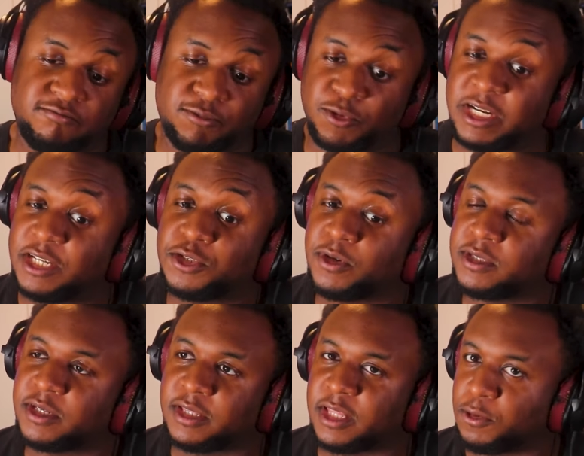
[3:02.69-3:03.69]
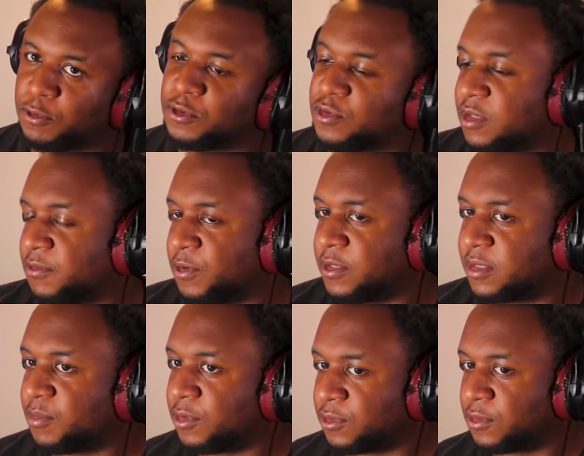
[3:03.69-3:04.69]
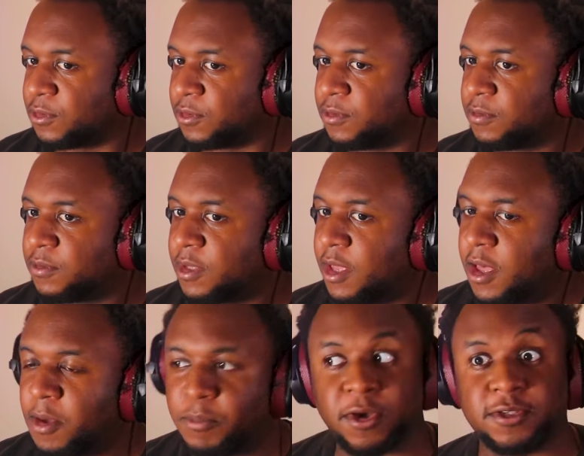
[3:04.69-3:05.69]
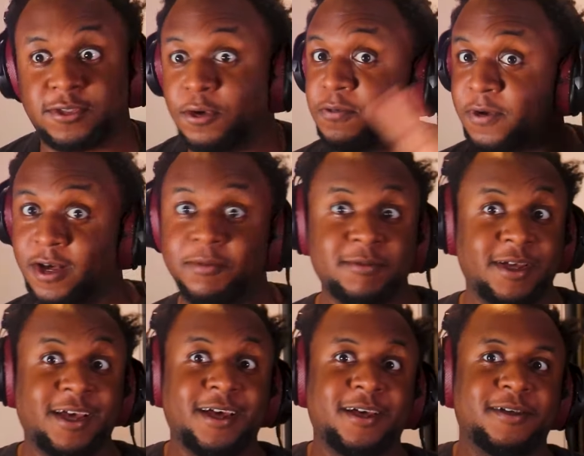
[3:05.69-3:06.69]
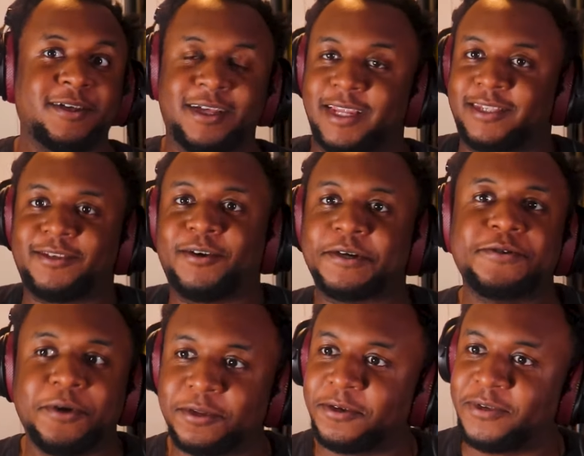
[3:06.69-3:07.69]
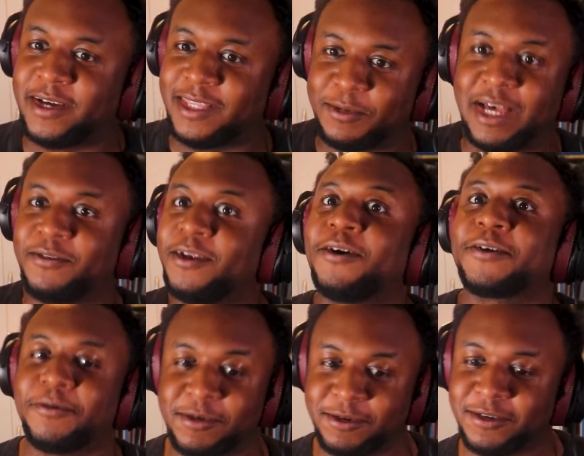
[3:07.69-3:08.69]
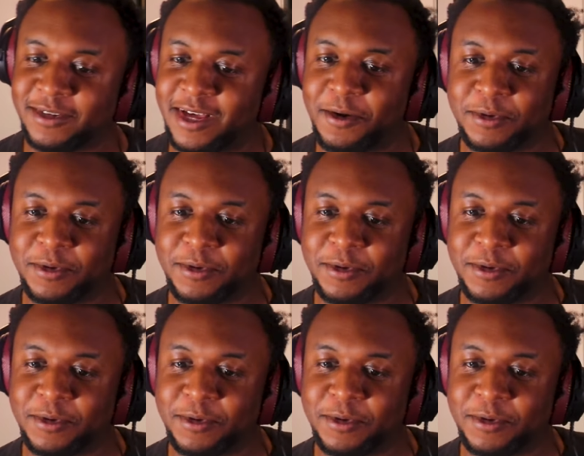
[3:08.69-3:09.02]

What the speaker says: Really interesting that they're all using a very similar tool. But so far, let's not ignore the fact that we have a lot going on now.